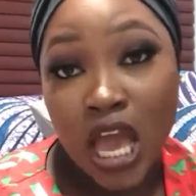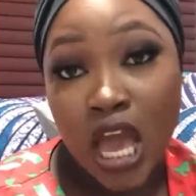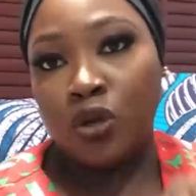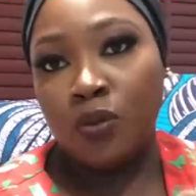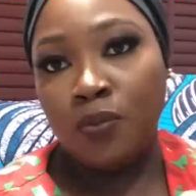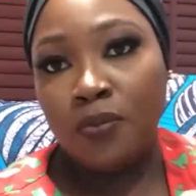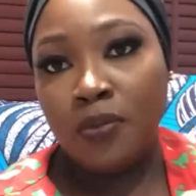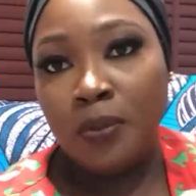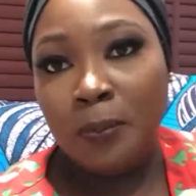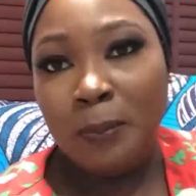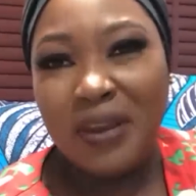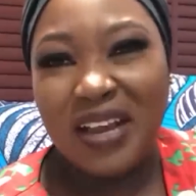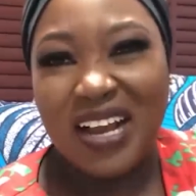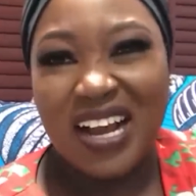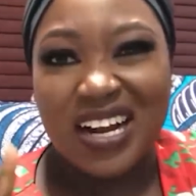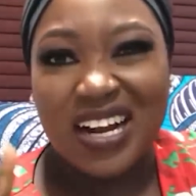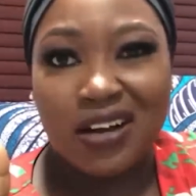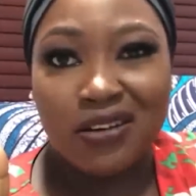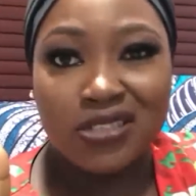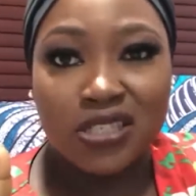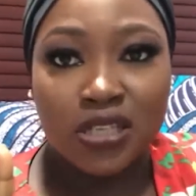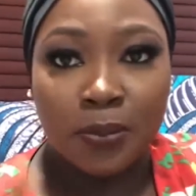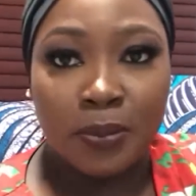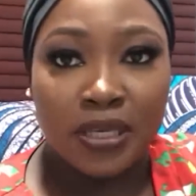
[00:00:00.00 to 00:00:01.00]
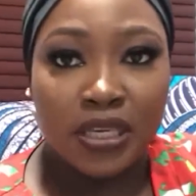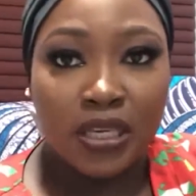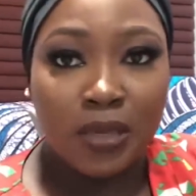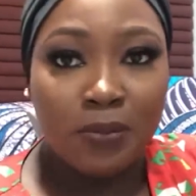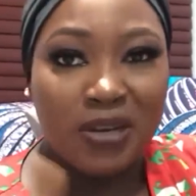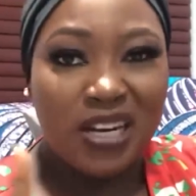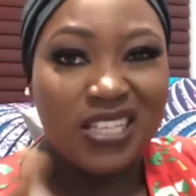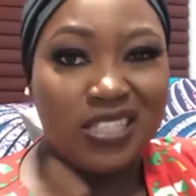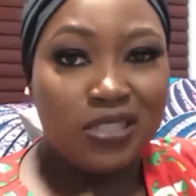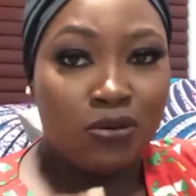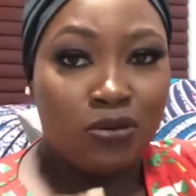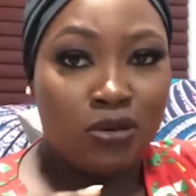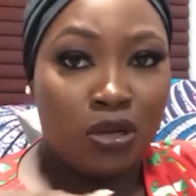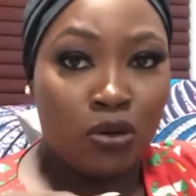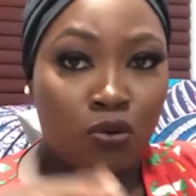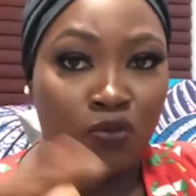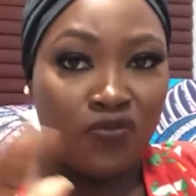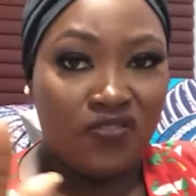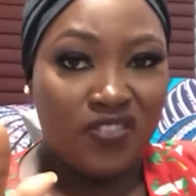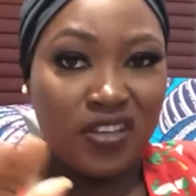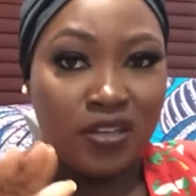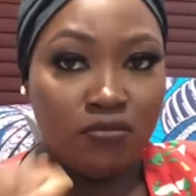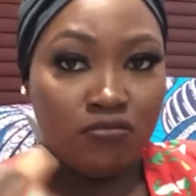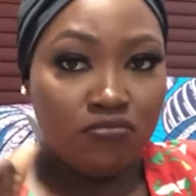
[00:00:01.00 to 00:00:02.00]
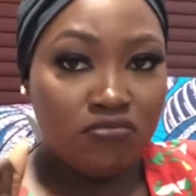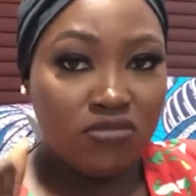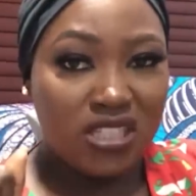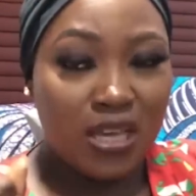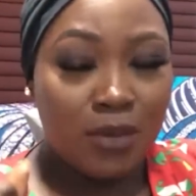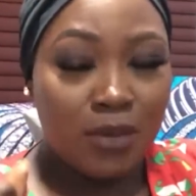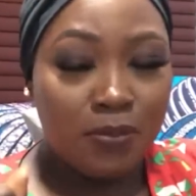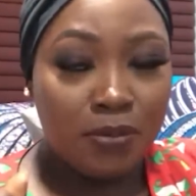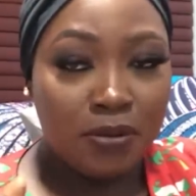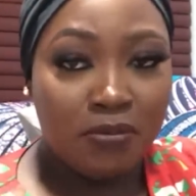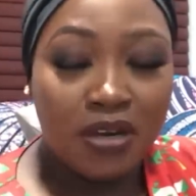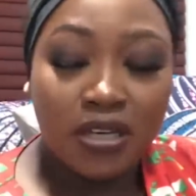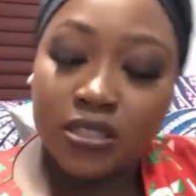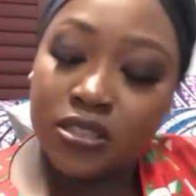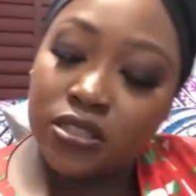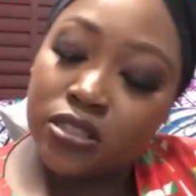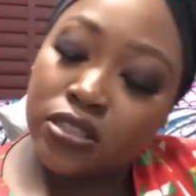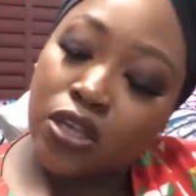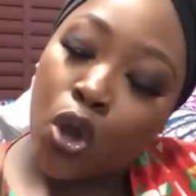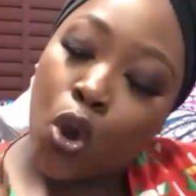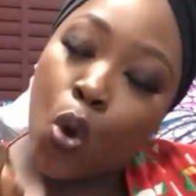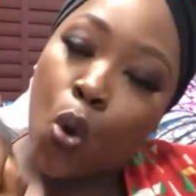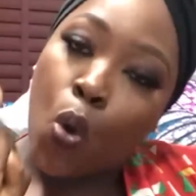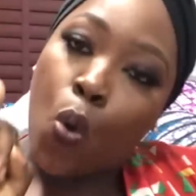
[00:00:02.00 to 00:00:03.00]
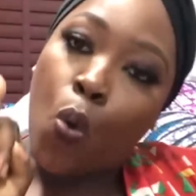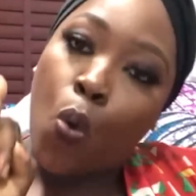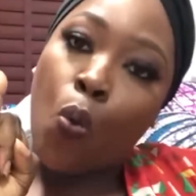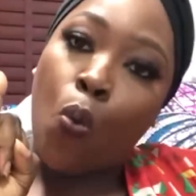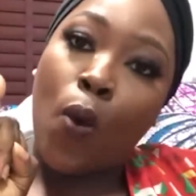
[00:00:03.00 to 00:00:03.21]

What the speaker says: Hold on, make a count them again. Be like saying, no, nothing. Sabi mas.